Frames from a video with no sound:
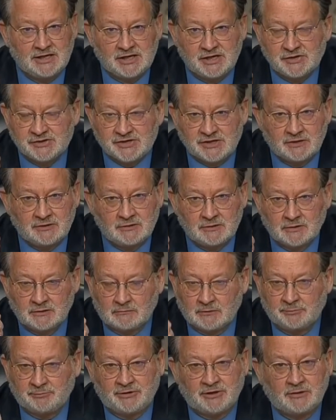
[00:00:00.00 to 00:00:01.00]
using
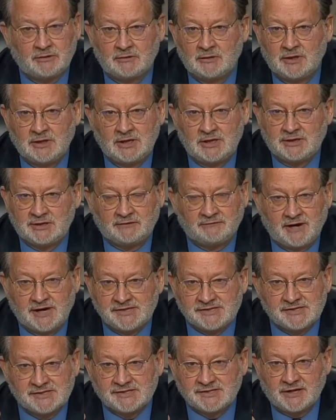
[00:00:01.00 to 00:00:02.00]
encrypted
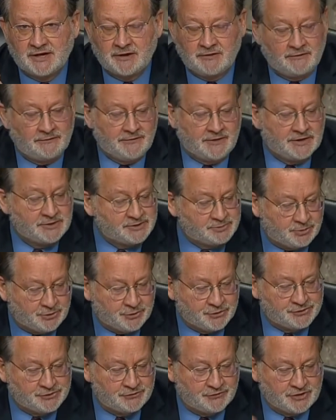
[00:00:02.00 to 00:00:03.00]
devices and other things, but
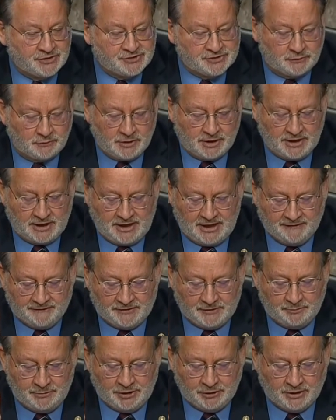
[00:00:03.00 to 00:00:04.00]
those are things that we're going to have
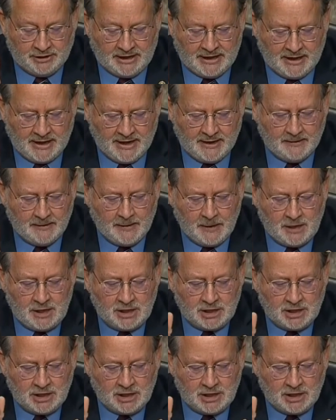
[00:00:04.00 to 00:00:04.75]
to be looking at.